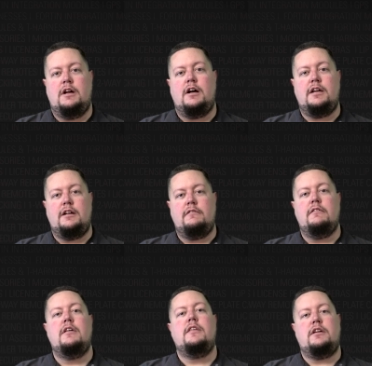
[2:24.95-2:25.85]
Again,
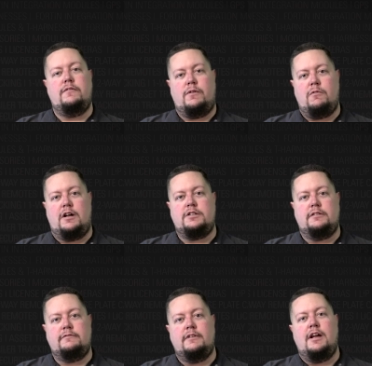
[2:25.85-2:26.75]
thank you for
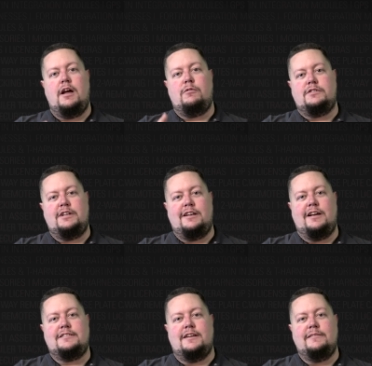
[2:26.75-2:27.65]
watching, and we'll see you
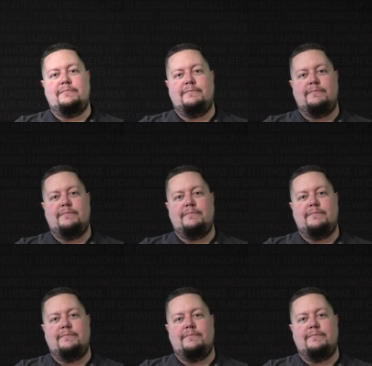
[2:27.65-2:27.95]
next time.